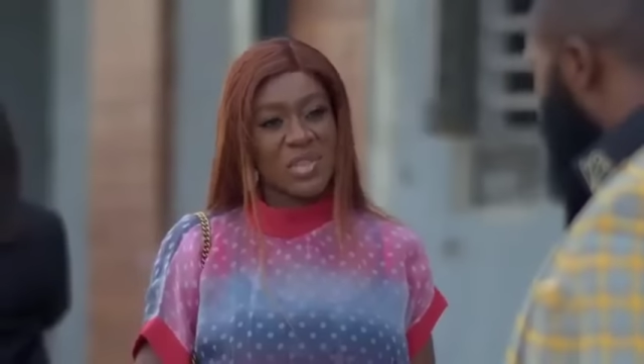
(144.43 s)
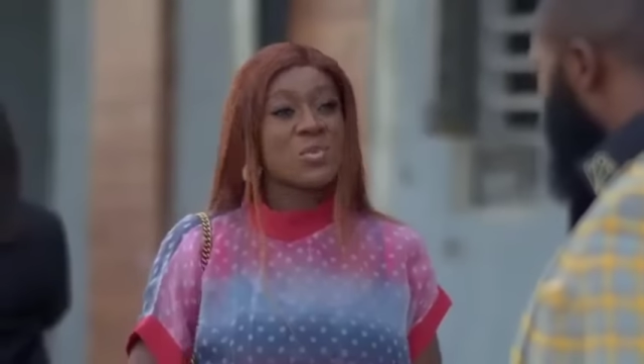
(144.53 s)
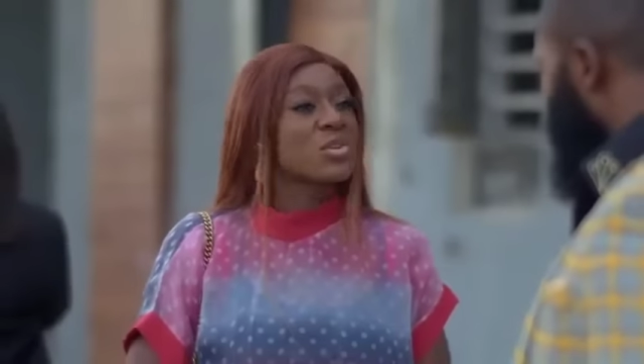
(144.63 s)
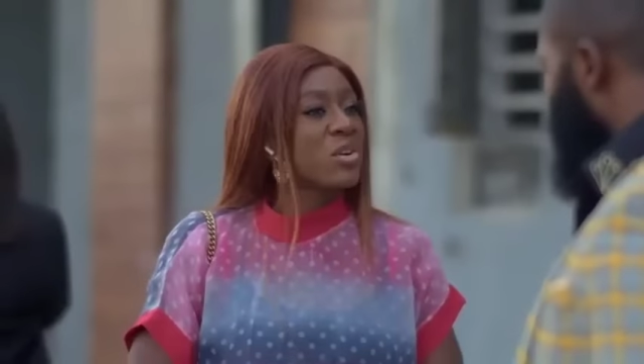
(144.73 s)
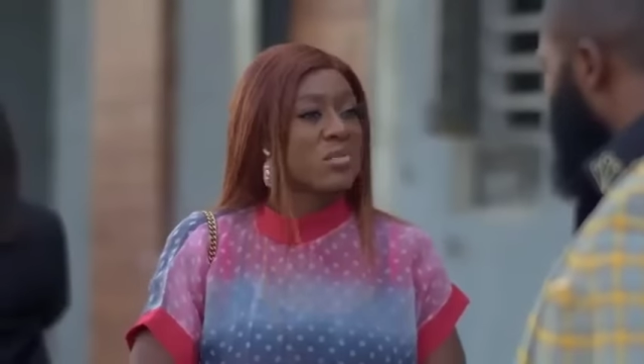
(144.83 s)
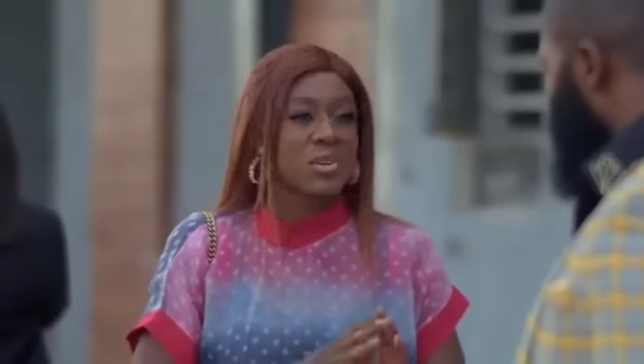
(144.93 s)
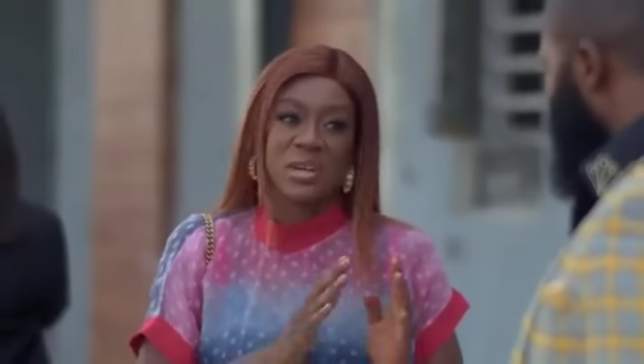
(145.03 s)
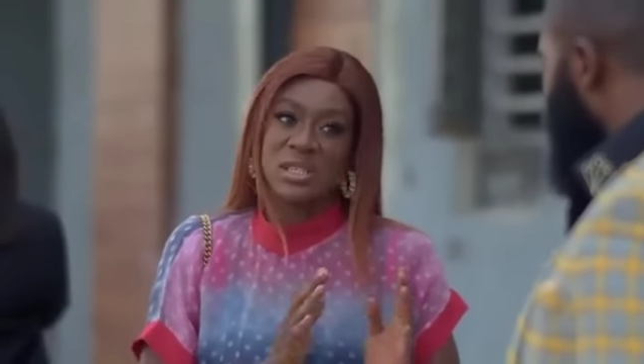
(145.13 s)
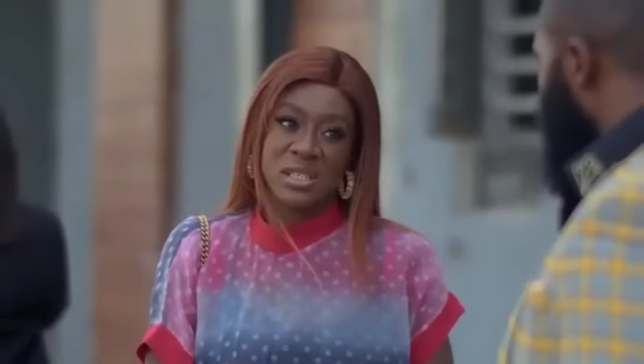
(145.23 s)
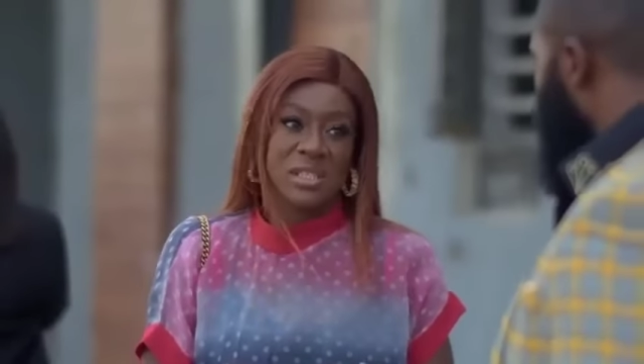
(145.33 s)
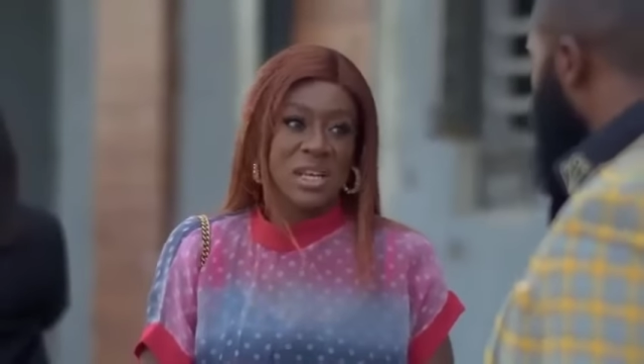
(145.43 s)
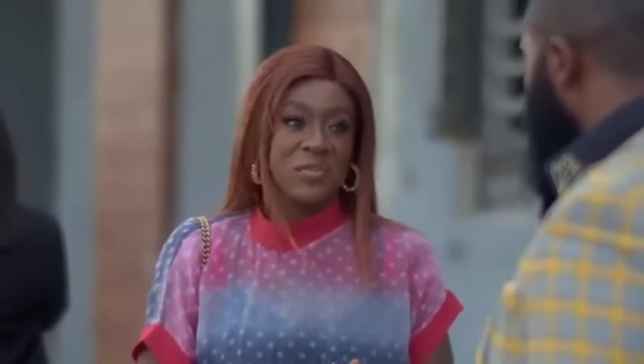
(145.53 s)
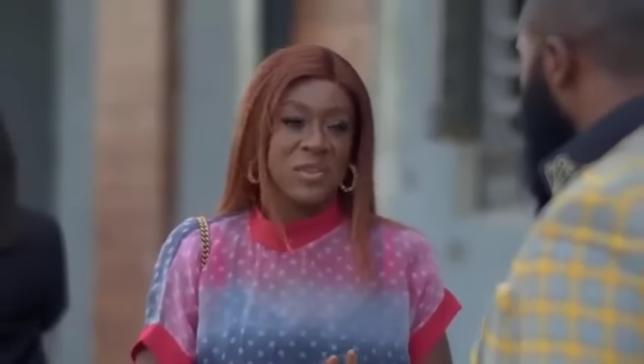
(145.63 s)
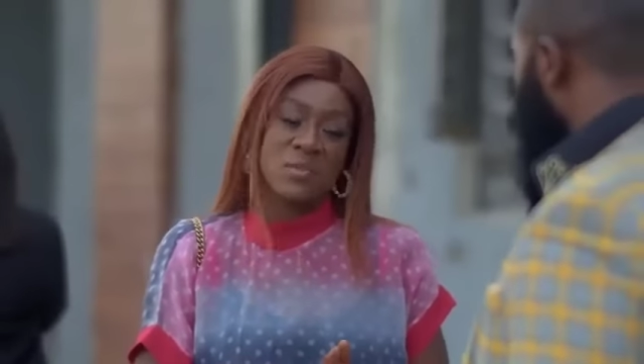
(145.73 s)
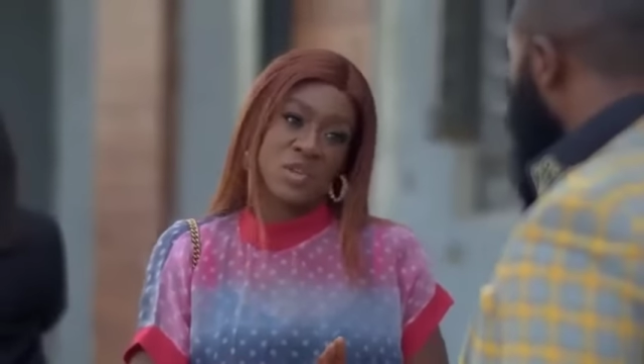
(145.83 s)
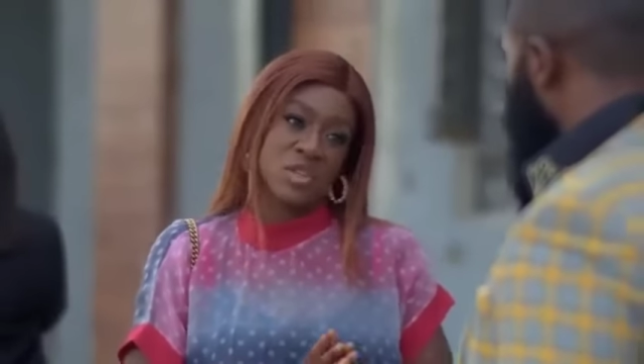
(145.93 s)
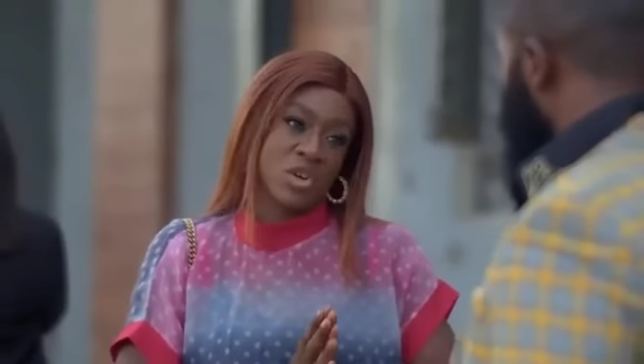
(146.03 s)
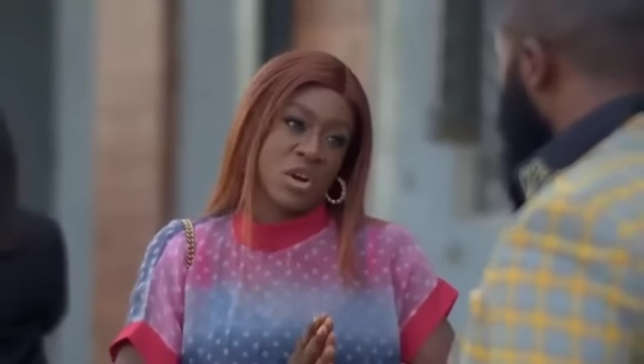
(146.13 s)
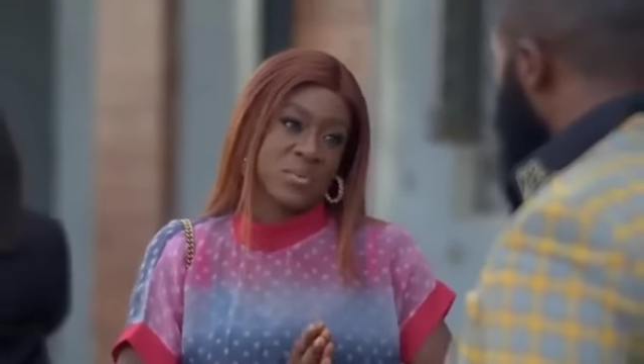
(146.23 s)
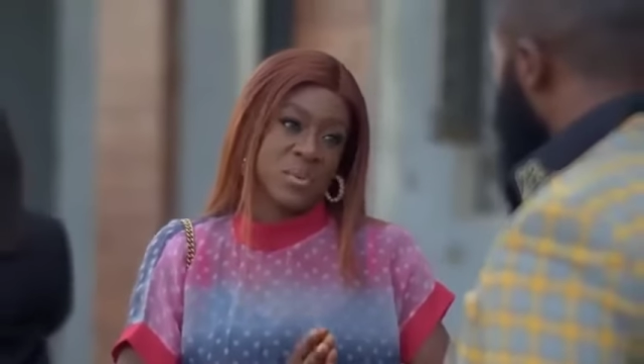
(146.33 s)
You will not regret this, sir, if you give me a
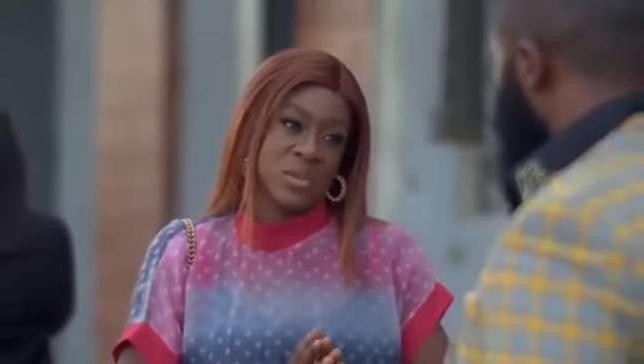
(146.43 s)
job.